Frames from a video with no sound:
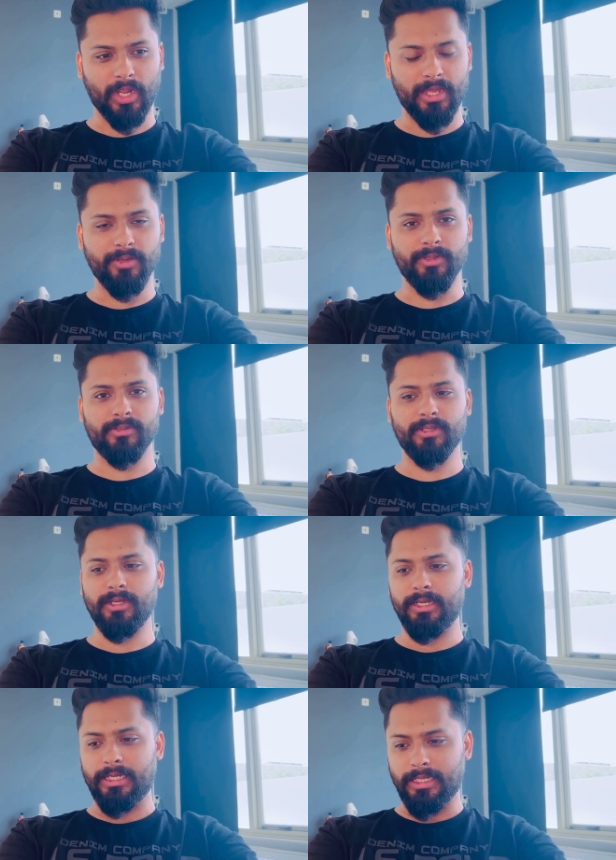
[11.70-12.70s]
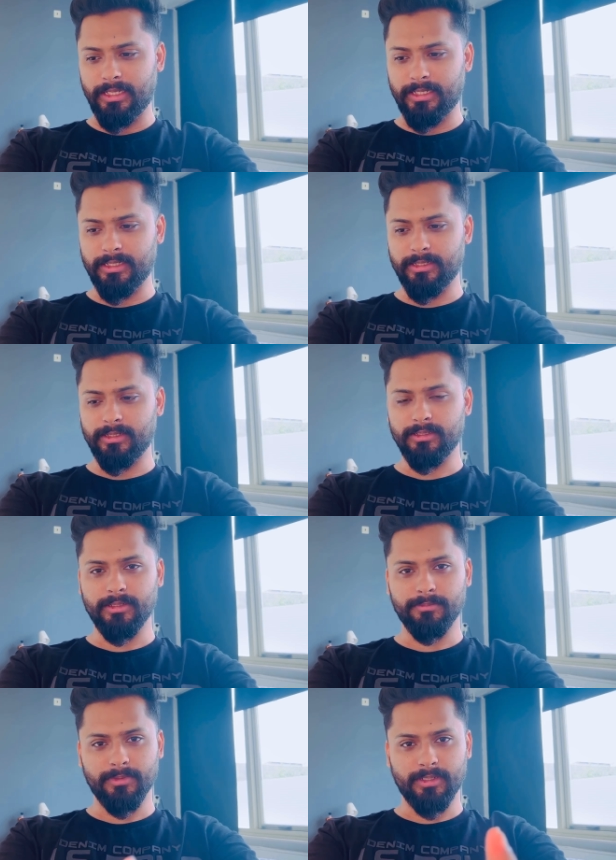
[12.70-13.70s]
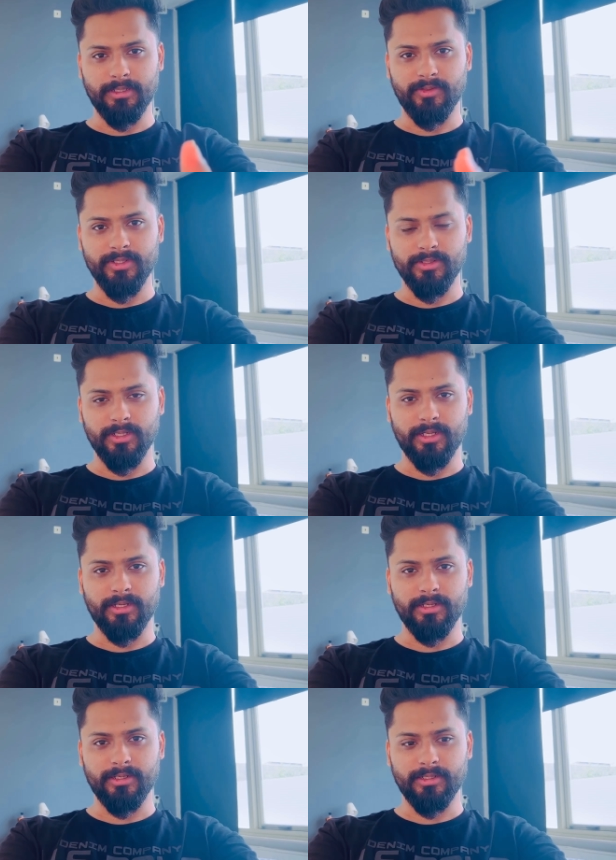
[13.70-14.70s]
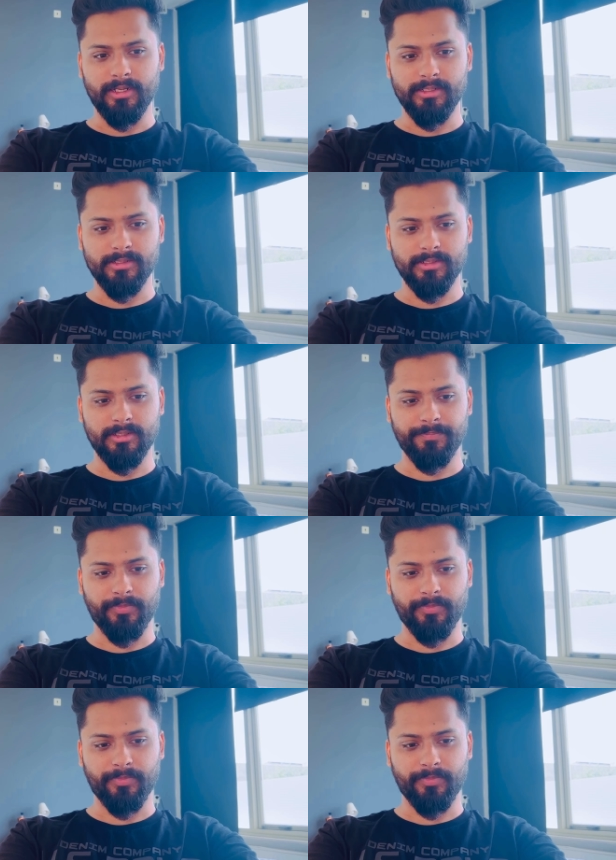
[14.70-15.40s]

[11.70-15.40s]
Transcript: Anyways, I reached Netherlands.